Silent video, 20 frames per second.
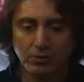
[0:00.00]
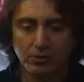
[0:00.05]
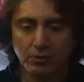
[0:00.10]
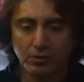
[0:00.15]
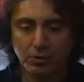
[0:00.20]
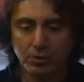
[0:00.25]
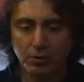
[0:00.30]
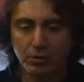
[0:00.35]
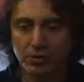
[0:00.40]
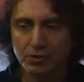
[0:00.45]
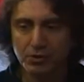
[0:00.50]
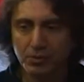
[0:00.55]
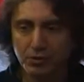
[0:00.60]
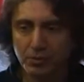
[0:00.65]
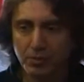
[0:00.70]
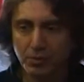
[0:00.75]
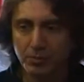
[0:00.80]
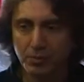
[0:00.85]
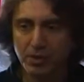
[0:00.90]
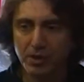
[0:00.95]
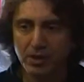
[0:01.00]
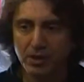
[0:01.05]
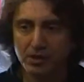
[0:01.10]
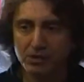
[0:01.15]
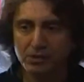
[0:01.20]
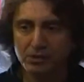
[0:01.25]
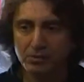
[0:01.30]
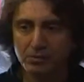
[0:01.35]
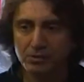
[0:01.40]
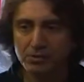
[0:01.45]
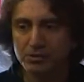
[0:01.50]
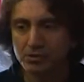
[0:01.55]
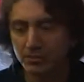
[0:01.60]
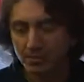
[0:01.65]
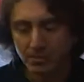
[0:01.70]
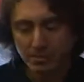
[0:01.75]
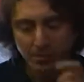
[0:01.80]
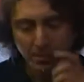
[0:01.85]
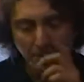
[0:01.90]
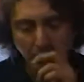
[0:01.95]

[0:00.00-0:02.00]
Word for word: -hmm. were mm-hmm. retur repeat customers.